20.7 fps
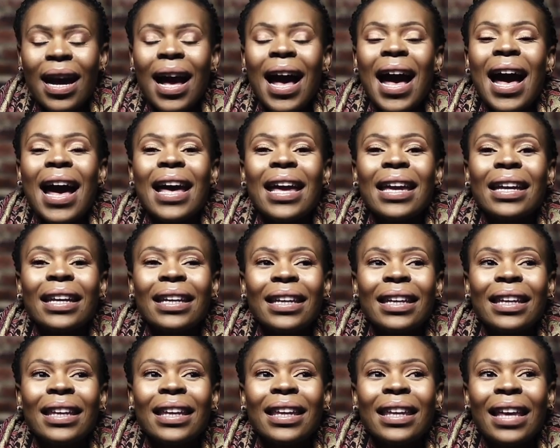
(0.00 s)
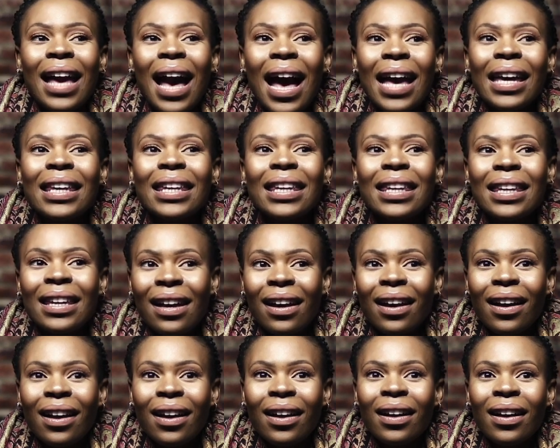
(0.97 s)
I
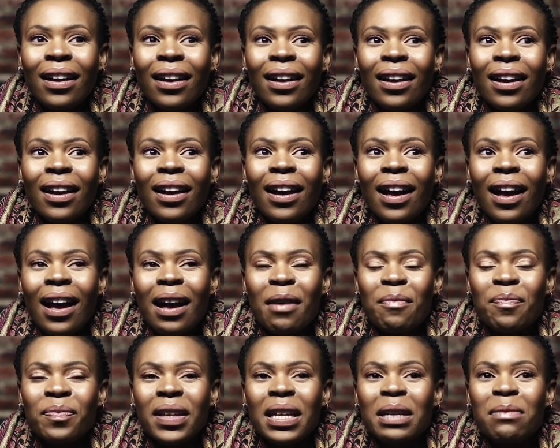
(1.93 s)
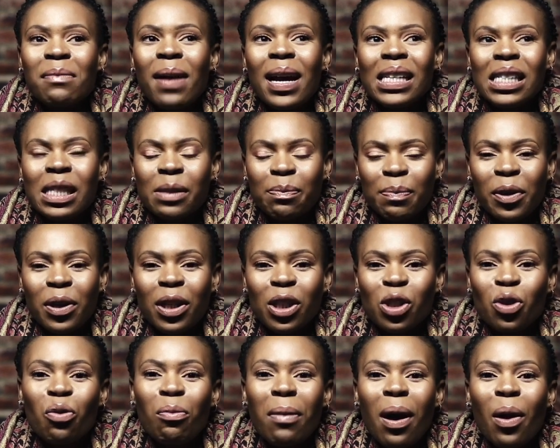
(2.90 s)
hear in my
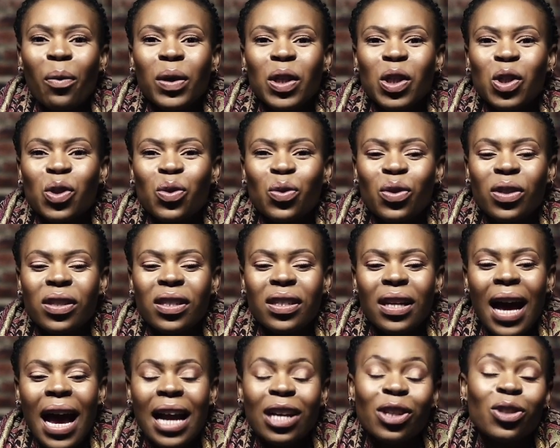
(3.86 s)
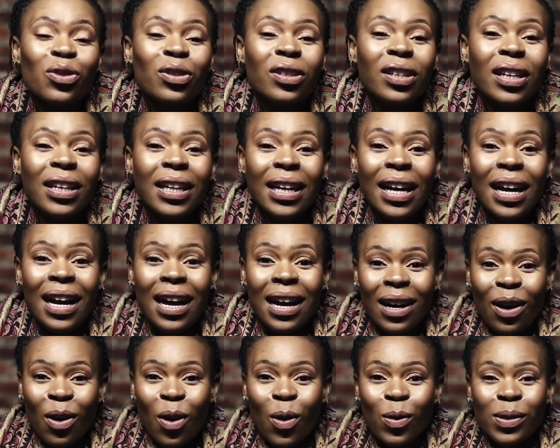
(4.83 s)
spirit, I should
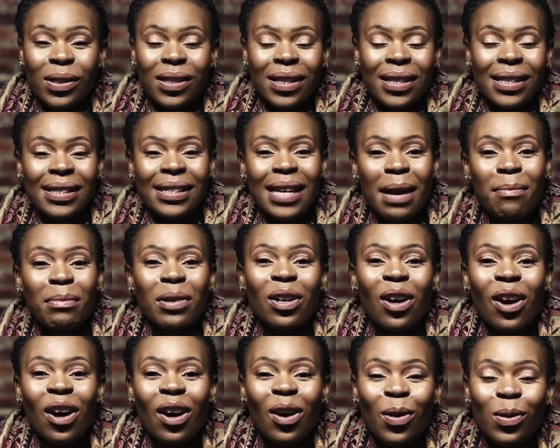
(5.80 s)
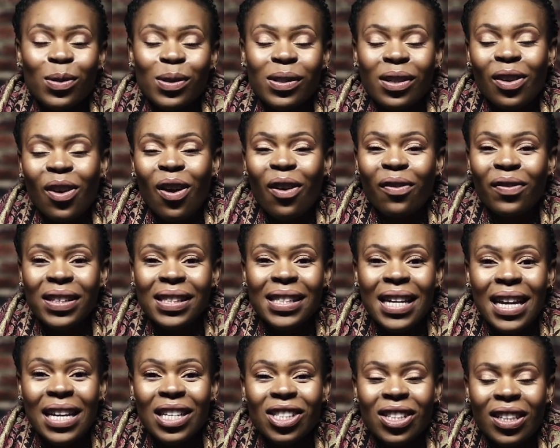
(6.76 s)
host a seminar, host a
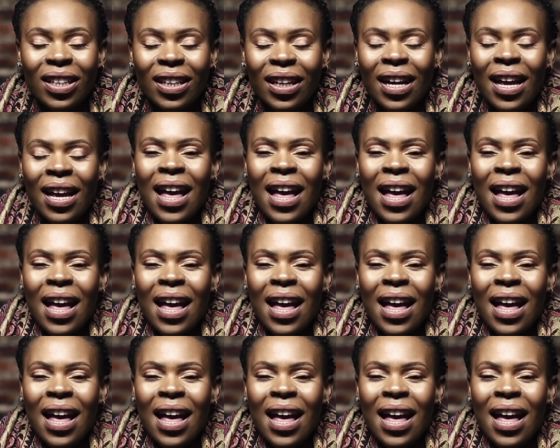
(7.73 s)
conversation.